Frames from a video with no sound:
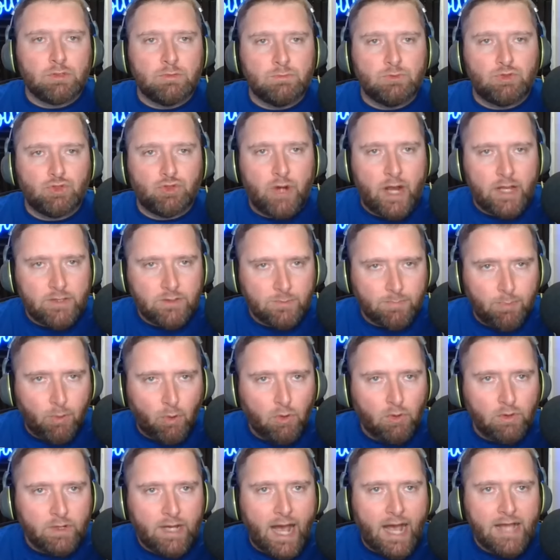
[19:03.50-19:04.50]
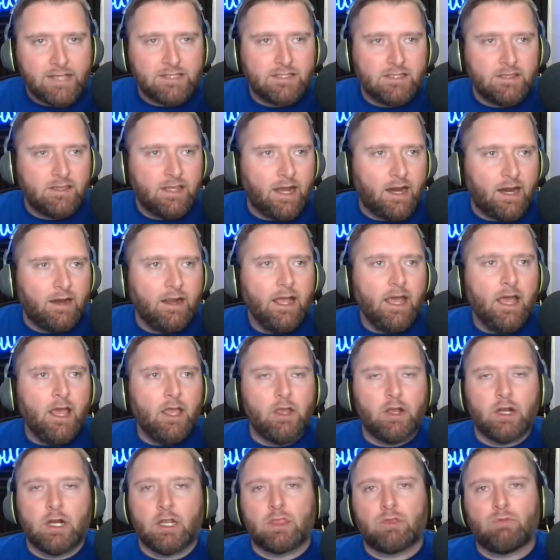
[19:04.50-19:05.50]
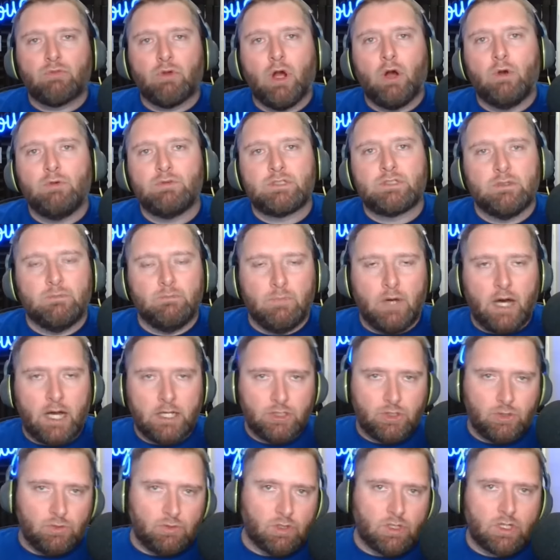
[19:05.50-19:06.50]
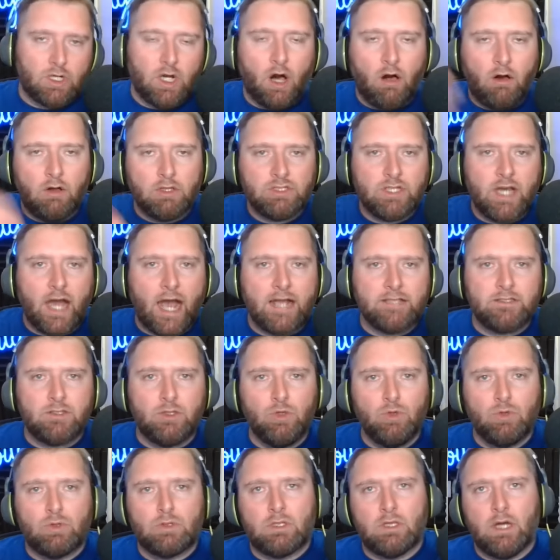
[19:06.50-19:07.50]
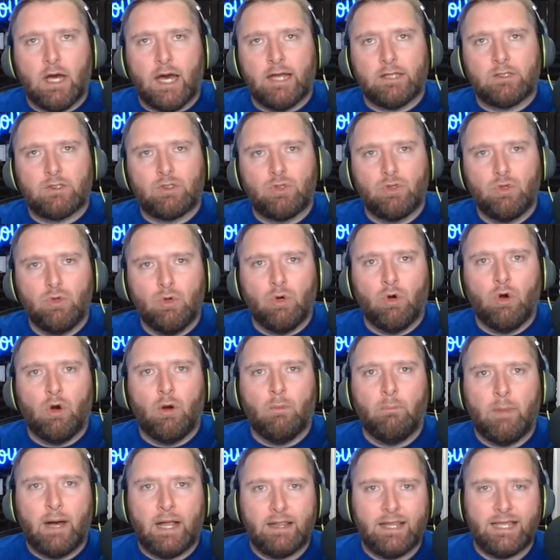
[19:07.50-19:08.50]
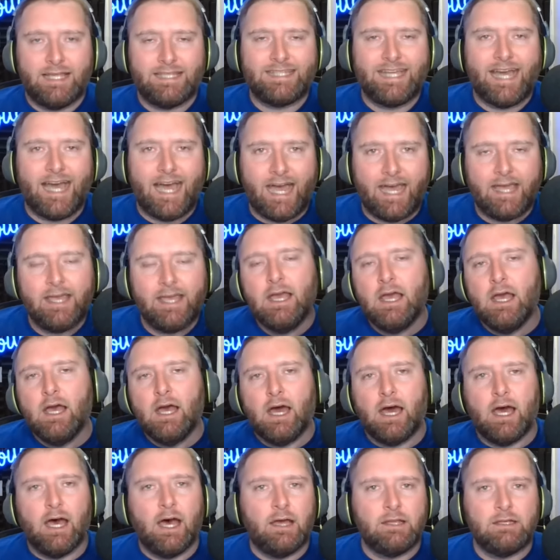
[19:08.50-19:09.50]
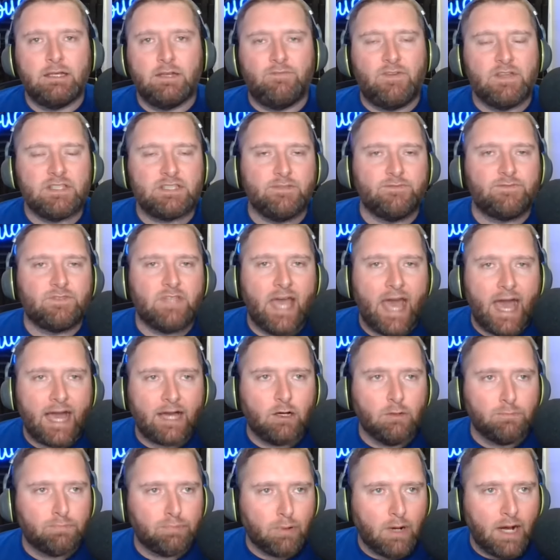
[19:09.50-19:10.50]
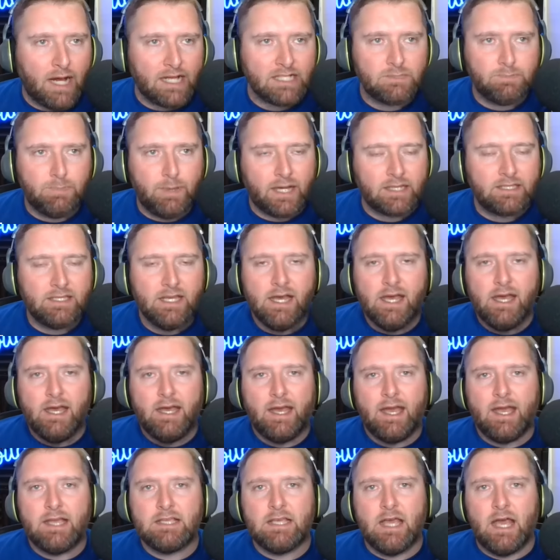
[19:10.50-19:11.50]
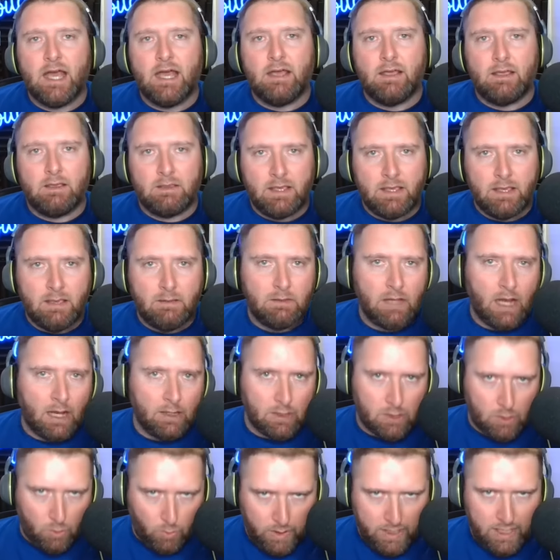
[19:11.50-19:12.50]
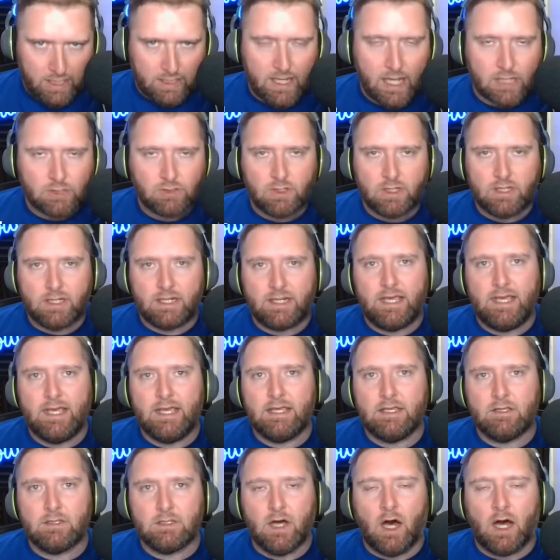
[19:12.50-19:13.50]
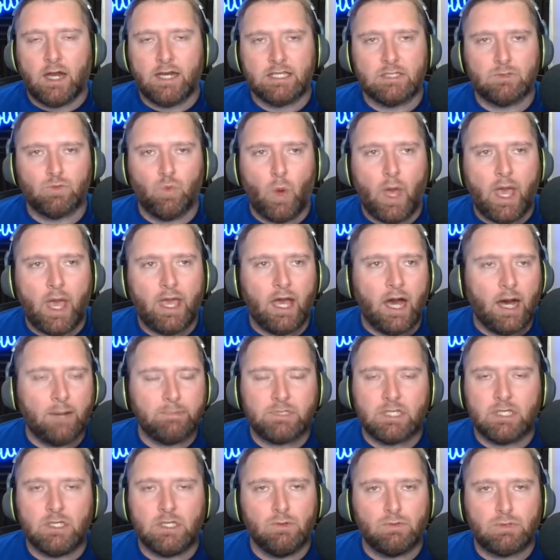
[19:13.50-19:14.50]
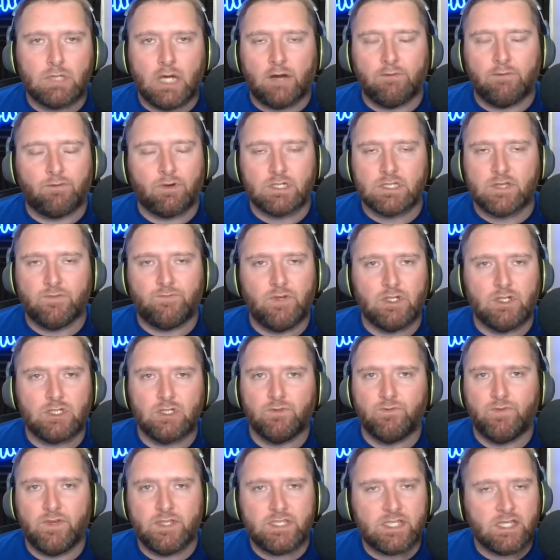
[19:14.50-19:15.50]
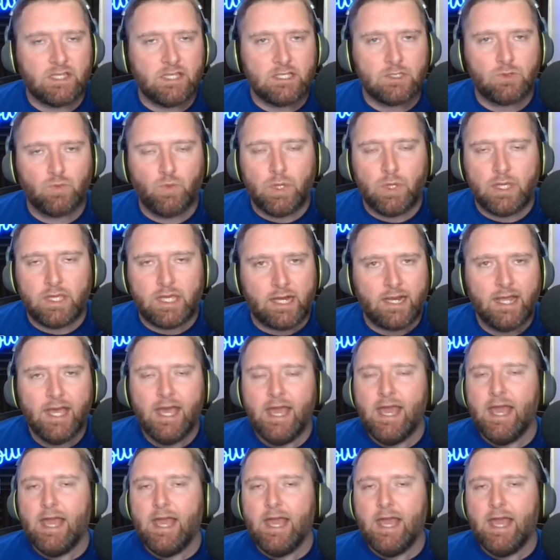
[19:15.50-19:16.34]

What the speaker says: some transfer portal guys in there. You're going to throw some junior college guys. Luke Tuomalatai, defensive tackle prospect. He tweeted yesterday that he is on his way up to Utah for his official visit this weekend.